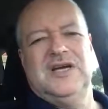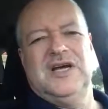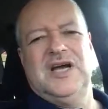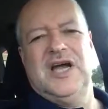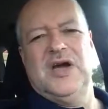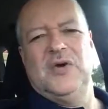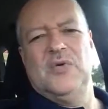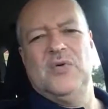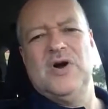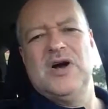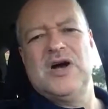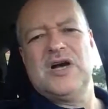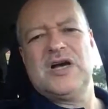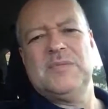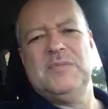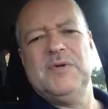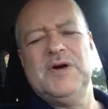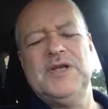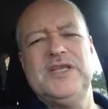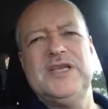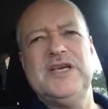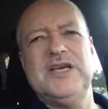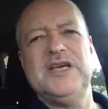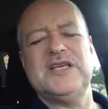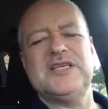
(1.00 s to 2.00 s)
Hi, welcome.
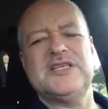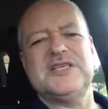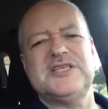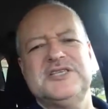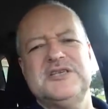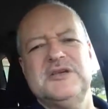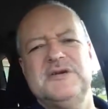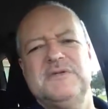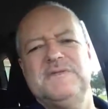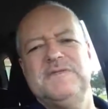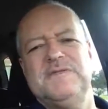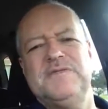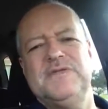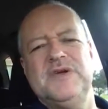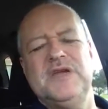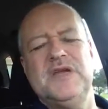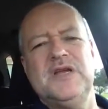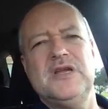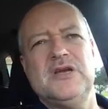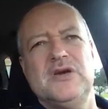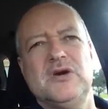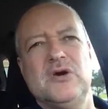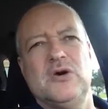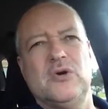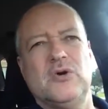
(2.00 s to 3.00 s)
On this
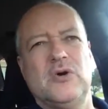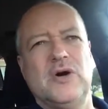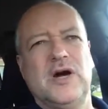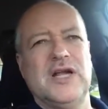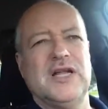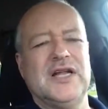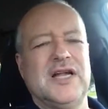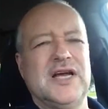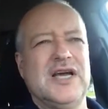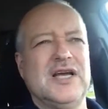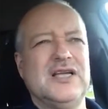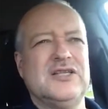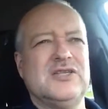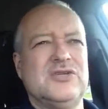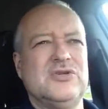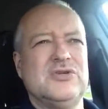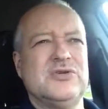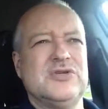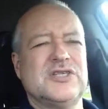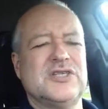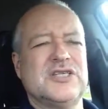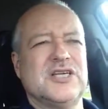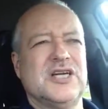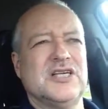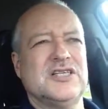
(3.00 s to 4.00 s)
video, I like to
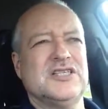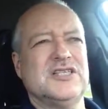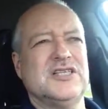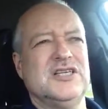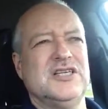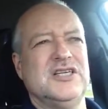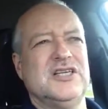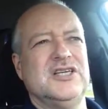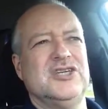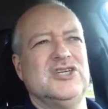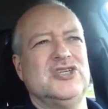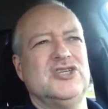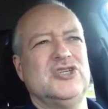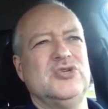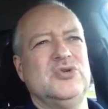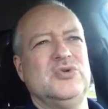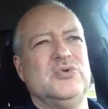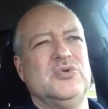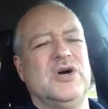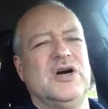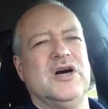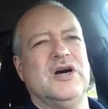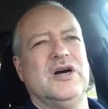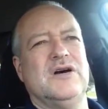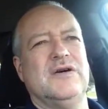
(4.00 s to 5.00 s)
discuss the
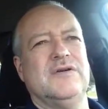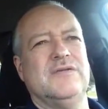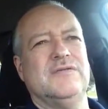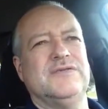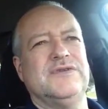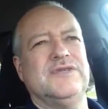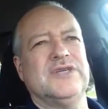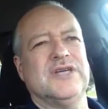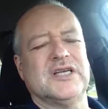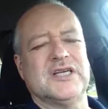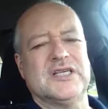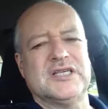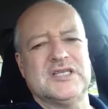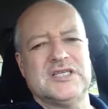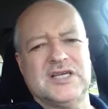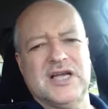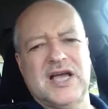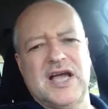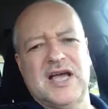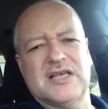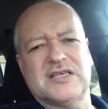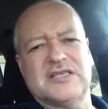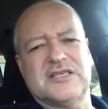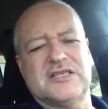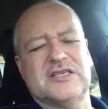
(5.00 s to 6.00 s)
issue of
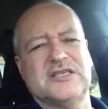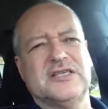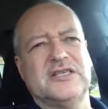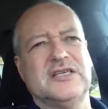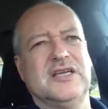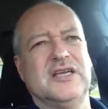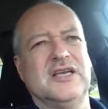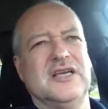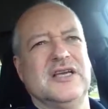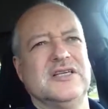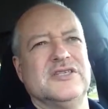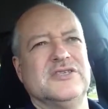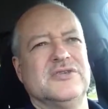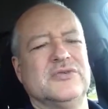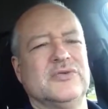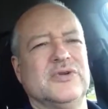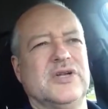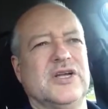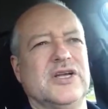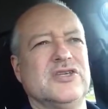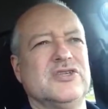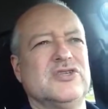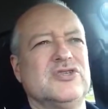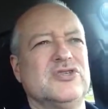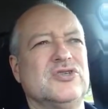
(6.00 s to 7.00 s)
success as it
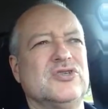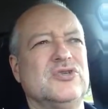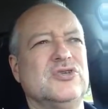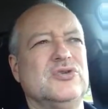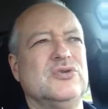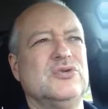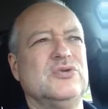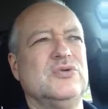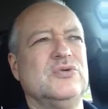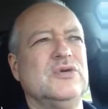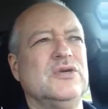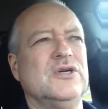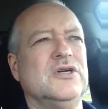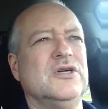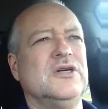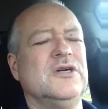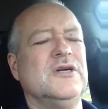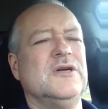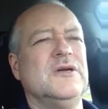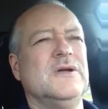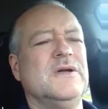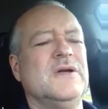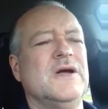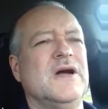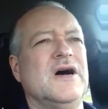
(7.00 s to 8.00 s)
relates to
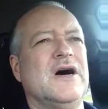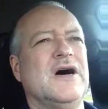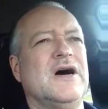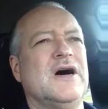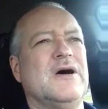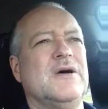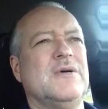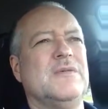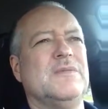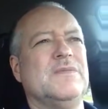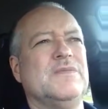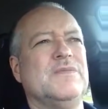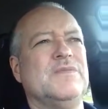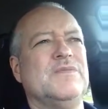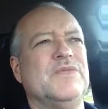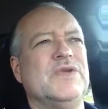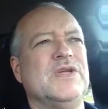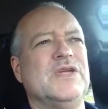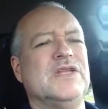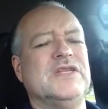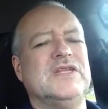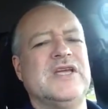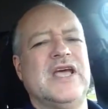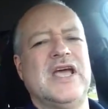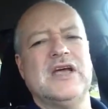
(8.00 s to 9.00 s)

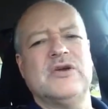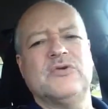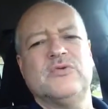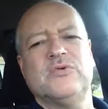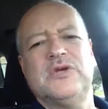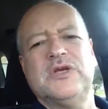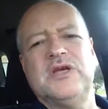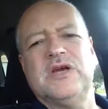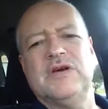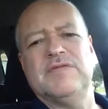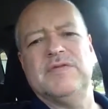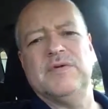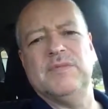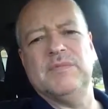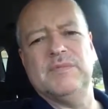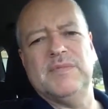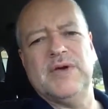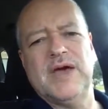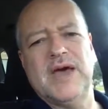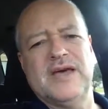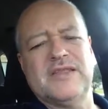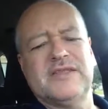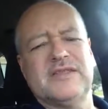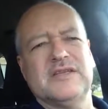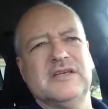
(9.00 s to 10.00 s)
integrity of the
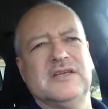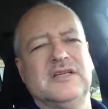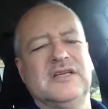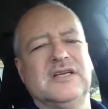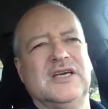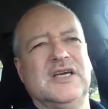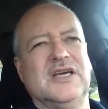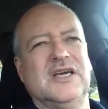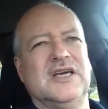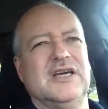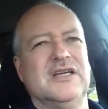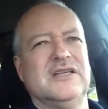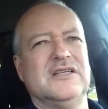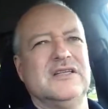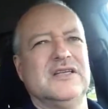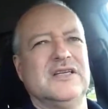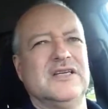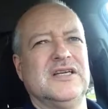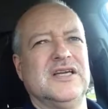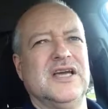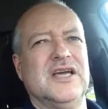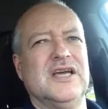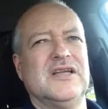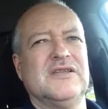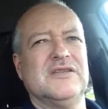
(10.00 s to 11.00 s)
method. And
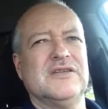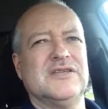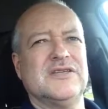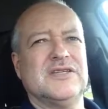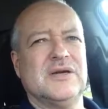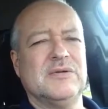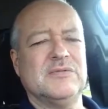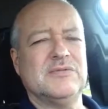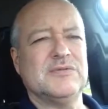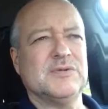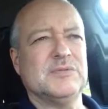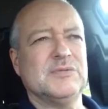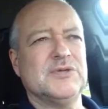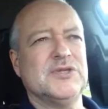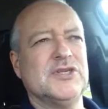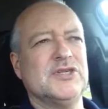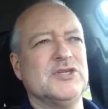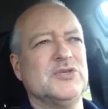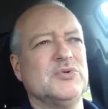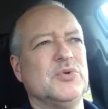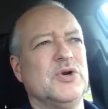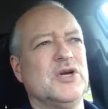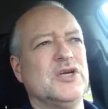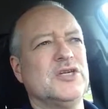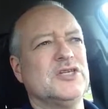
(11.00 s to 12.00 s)
again, this comes from a
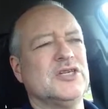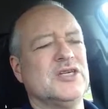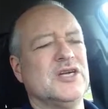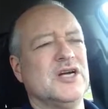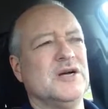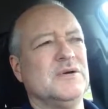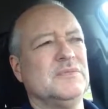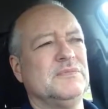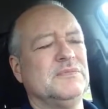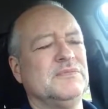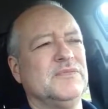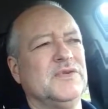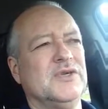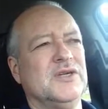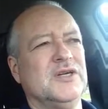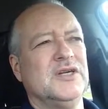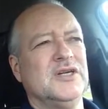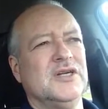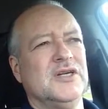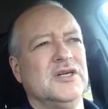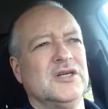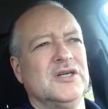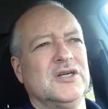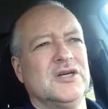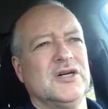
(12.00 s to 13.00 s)
situation I'm
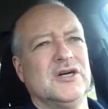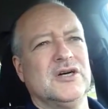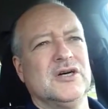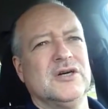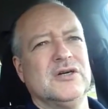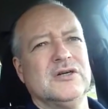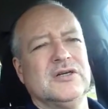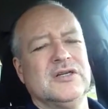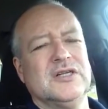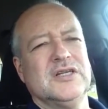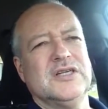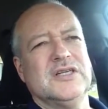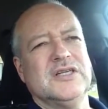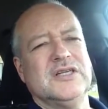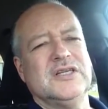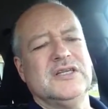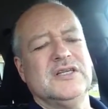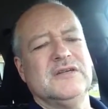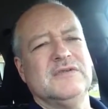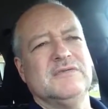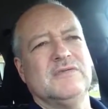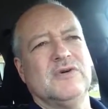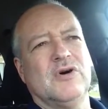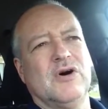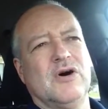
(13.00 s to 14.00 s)
currently
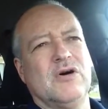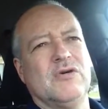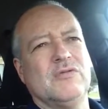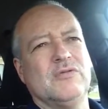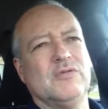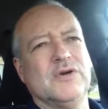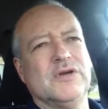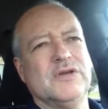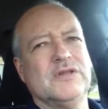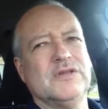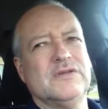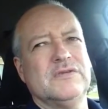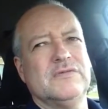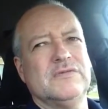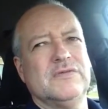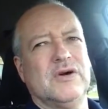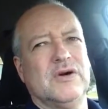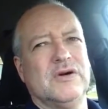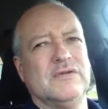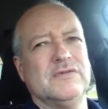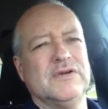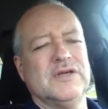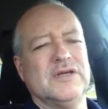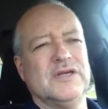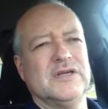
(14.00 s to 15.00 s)
involved with,
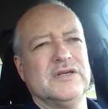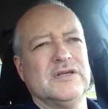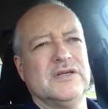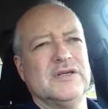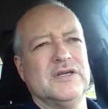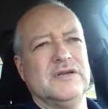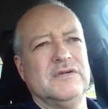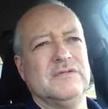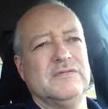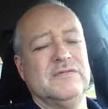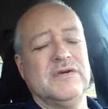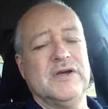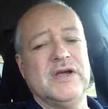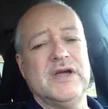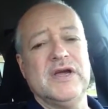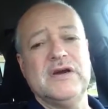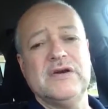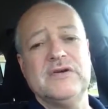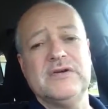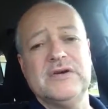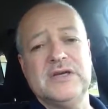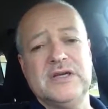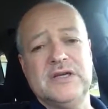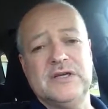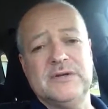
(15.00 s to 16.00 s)
involving a
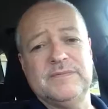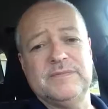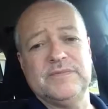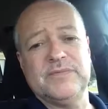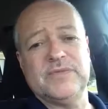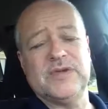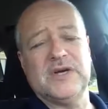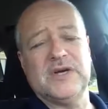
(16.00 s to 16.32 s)
very